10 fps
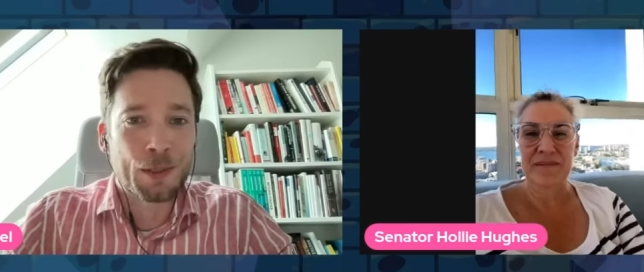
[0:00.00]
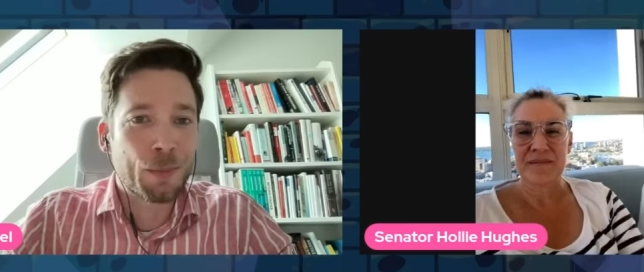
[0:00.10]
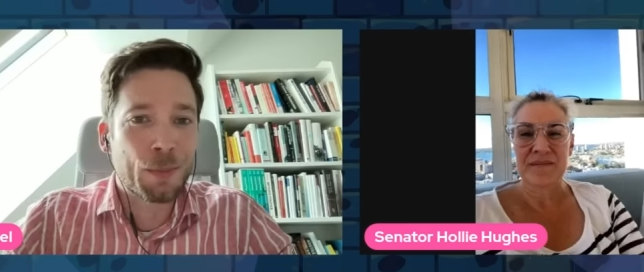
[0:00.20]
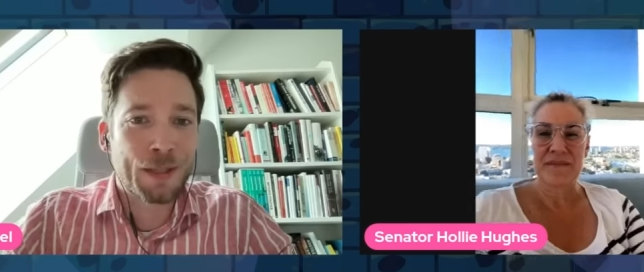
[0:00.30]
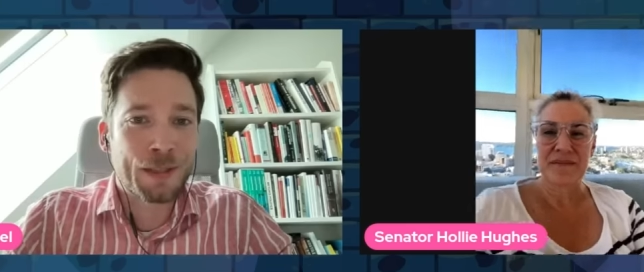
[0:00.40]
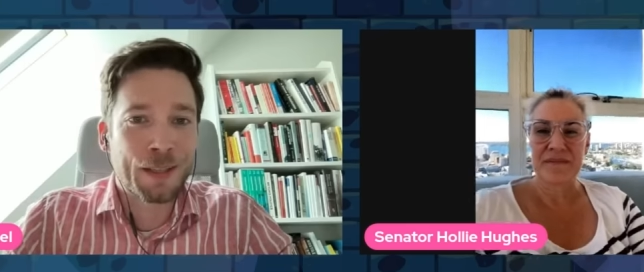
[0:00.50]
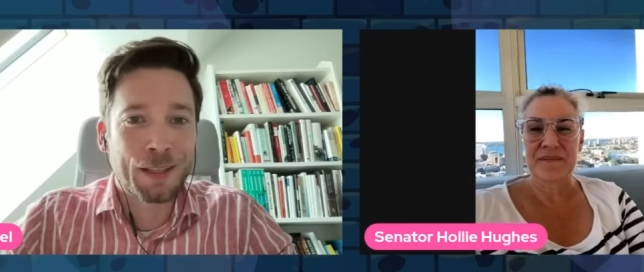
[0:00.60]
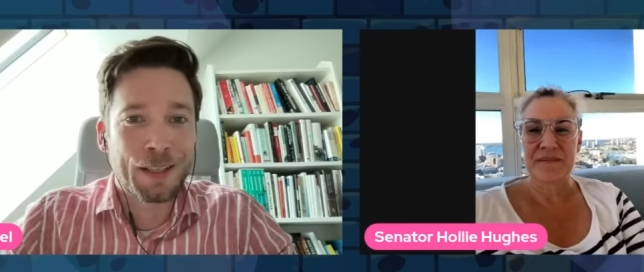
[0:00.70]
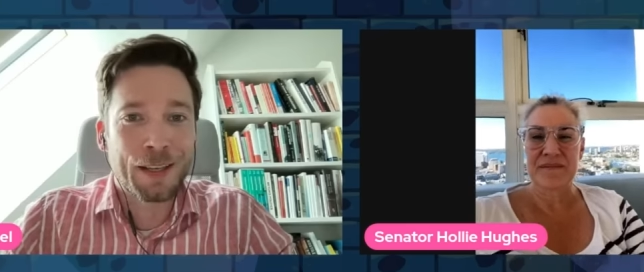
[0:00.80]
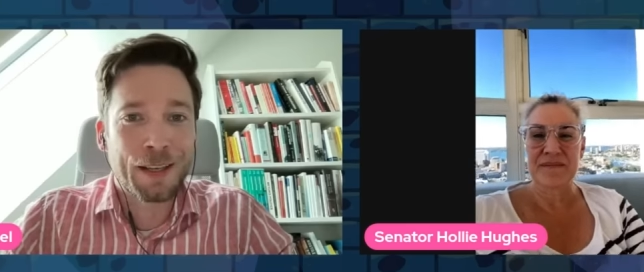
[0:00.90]
Speaker 1: So
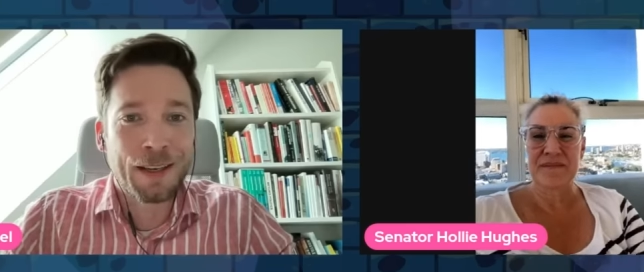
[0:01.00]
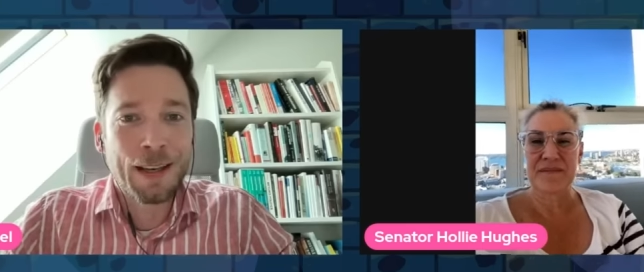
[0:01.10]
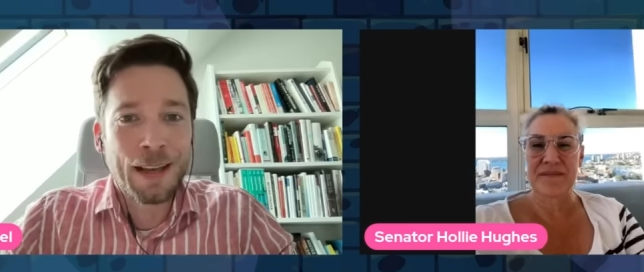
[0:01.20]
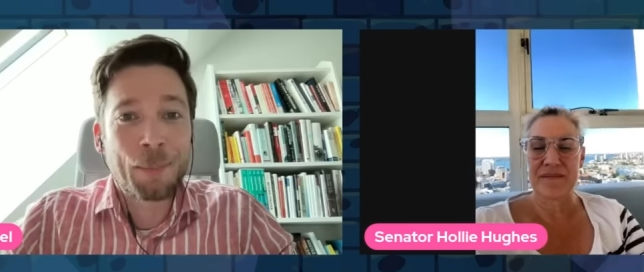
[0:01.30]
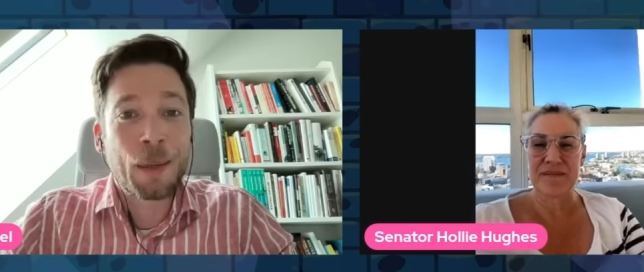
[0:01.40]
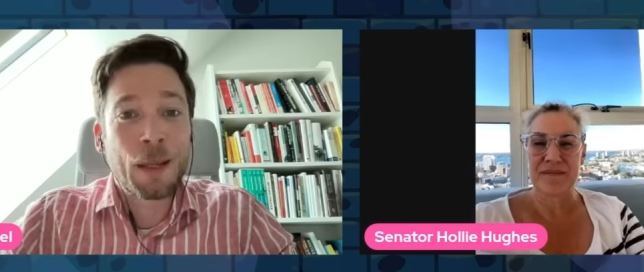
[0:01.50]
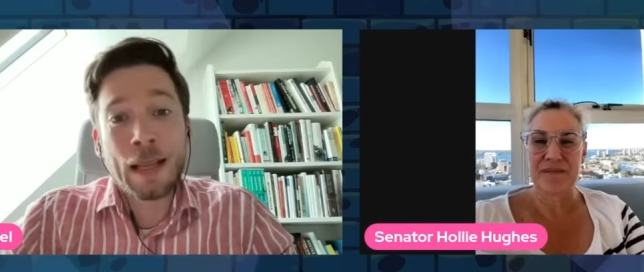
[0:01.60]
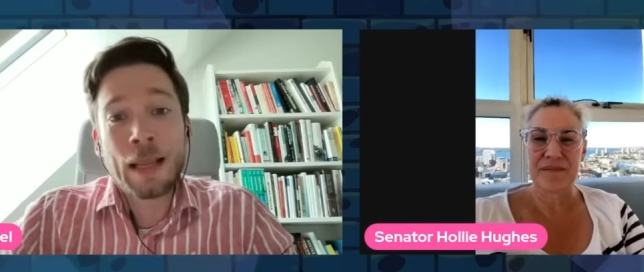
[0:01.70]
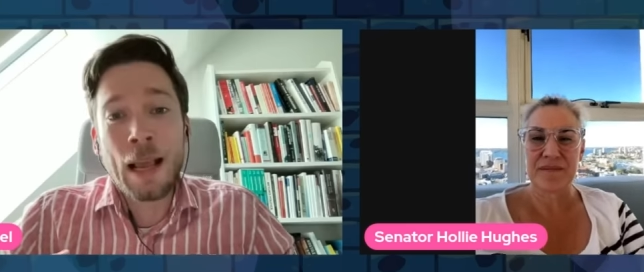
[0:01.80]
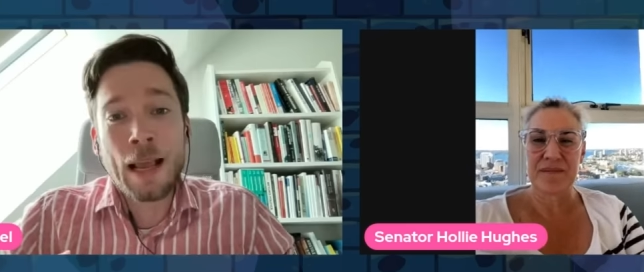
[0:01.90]
basically, in, in,